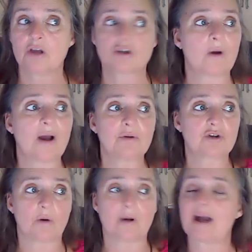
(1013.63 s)
So I would
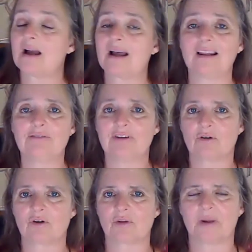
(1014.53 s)
go, I live
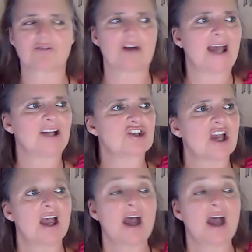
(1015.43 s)
here on a big ranch.